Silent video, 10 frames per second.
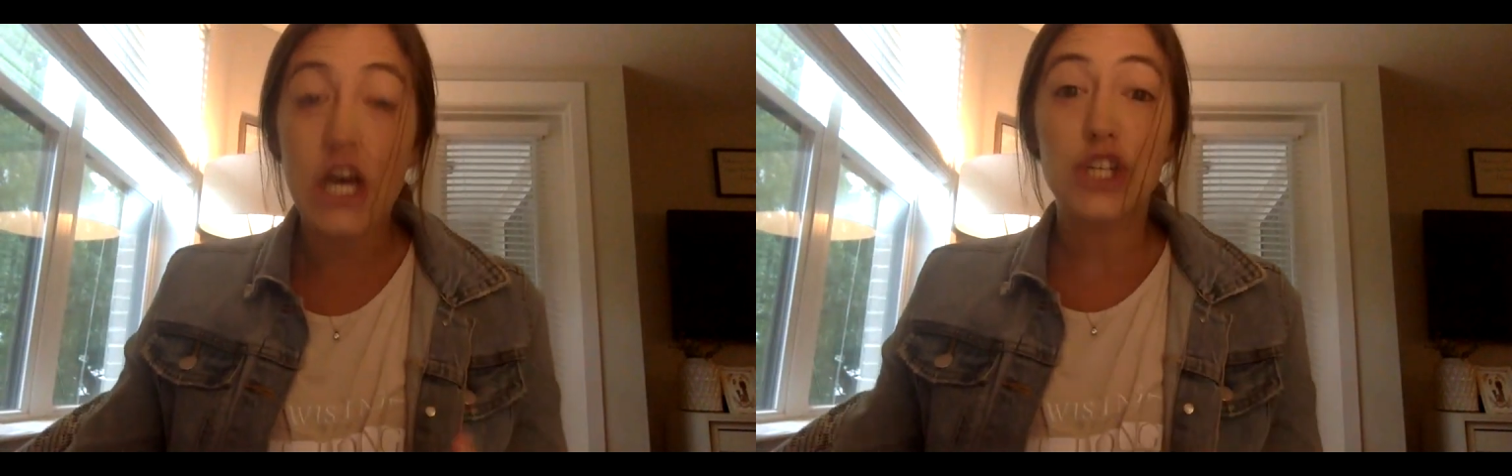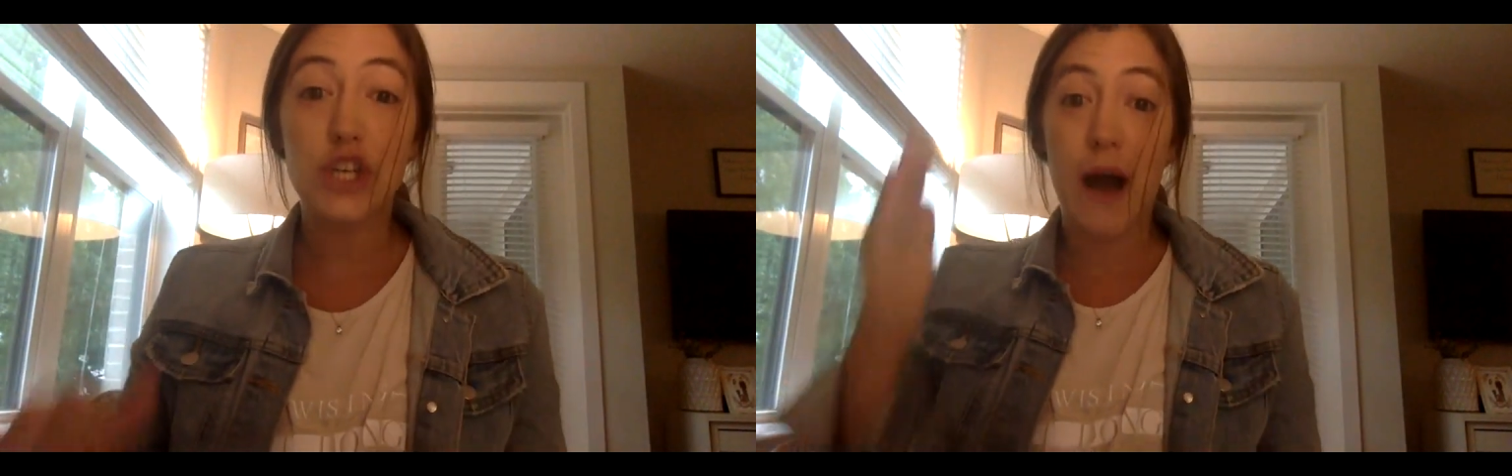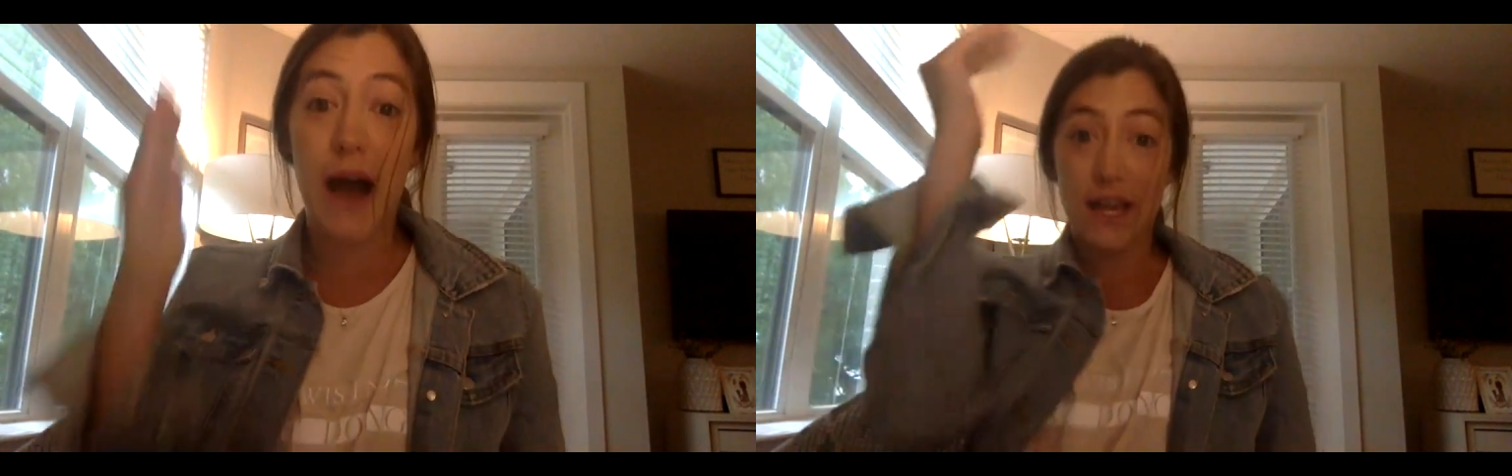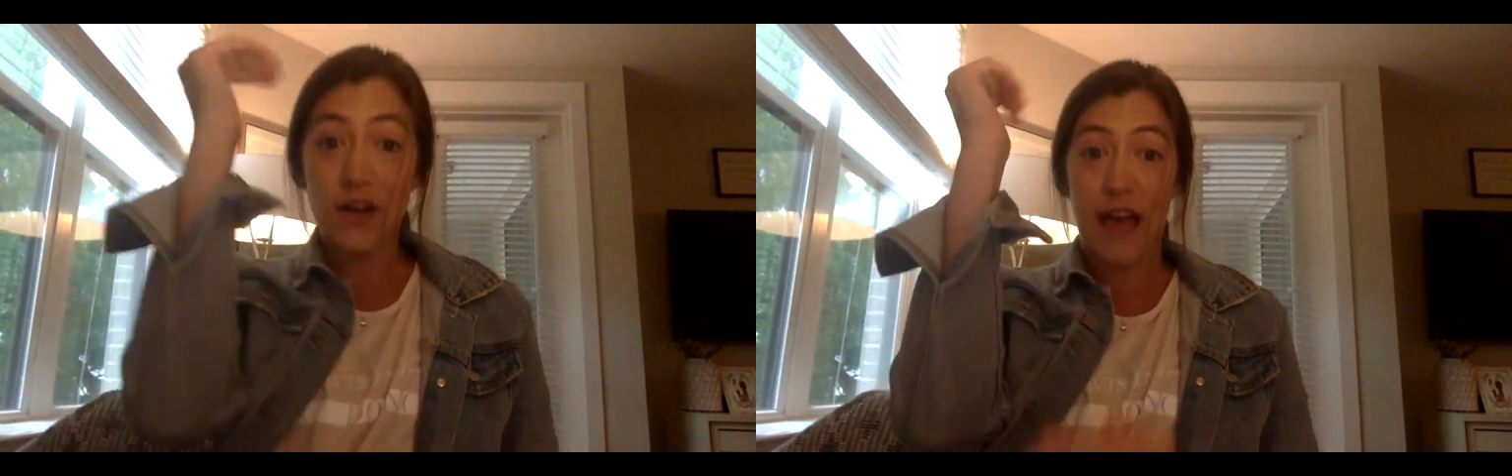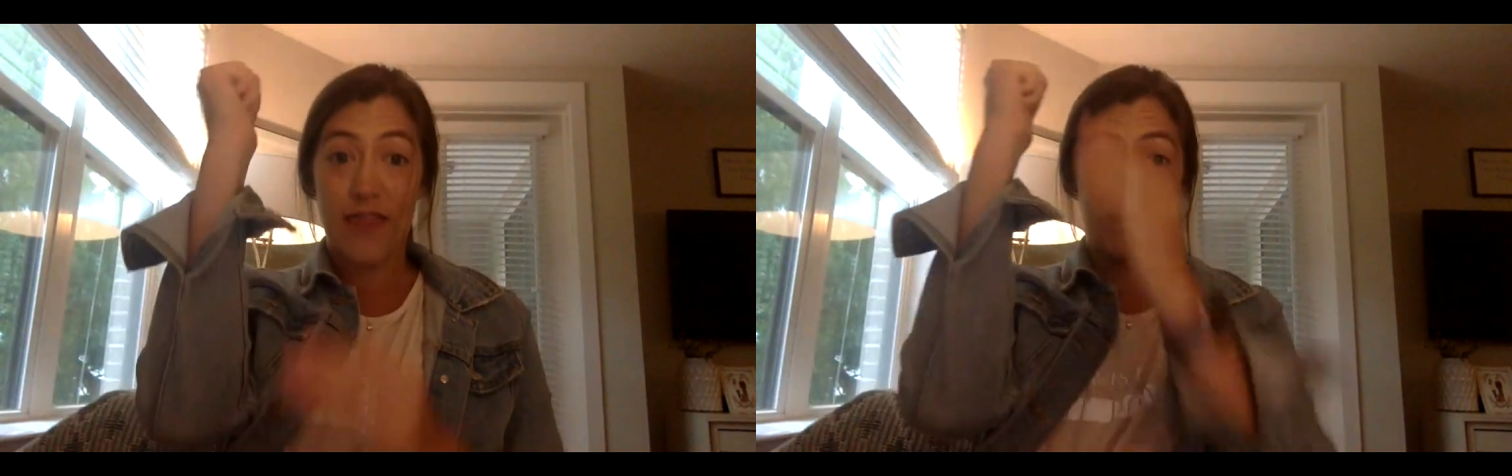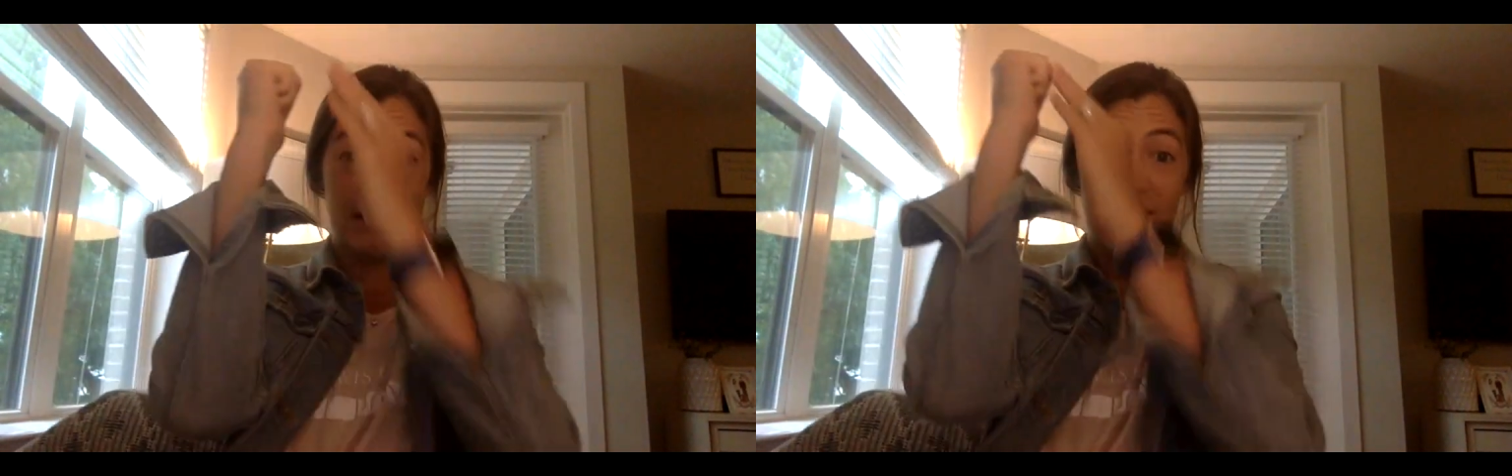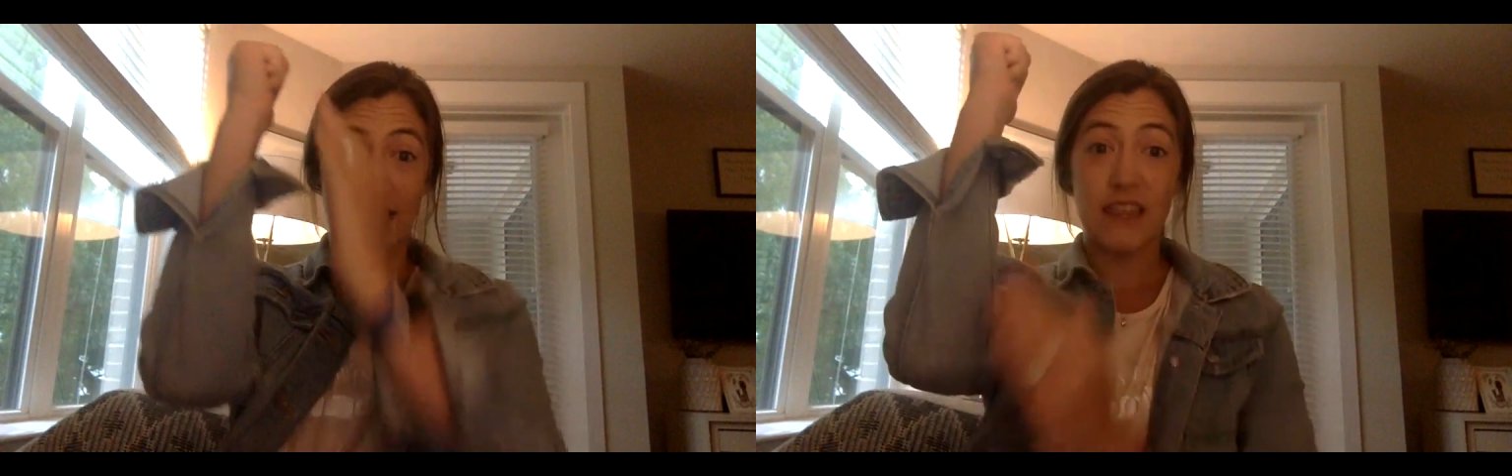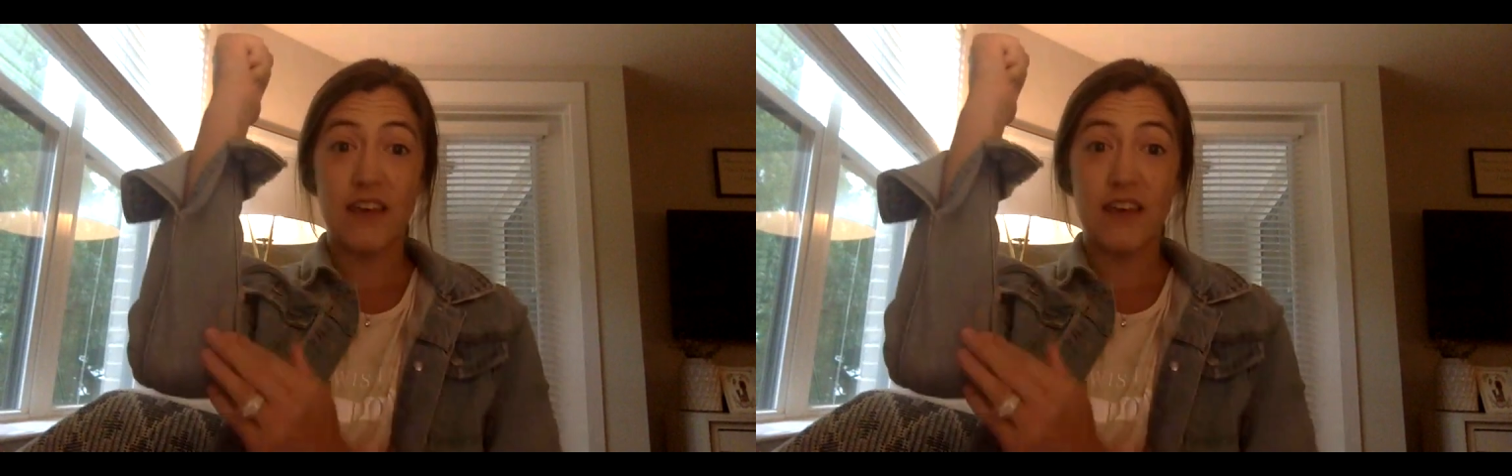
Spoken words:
So I know that the length